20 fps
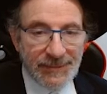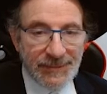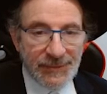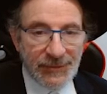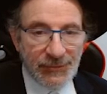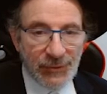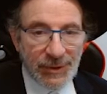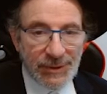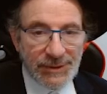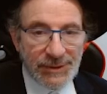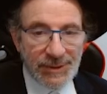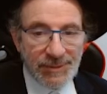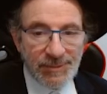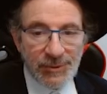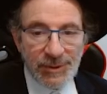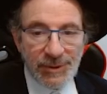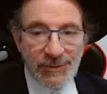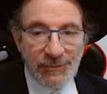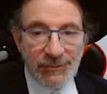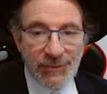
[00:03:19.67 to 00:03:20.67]
For
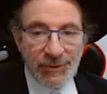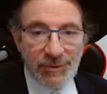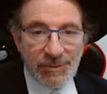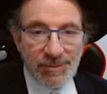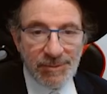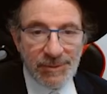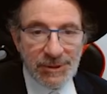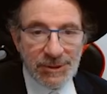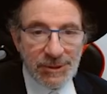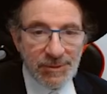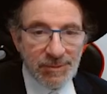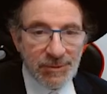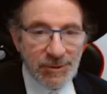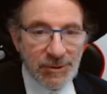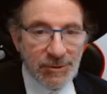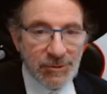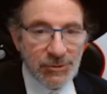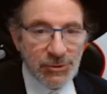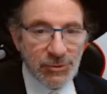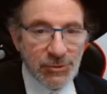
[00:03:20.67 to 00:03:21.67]
example, if the bishop goes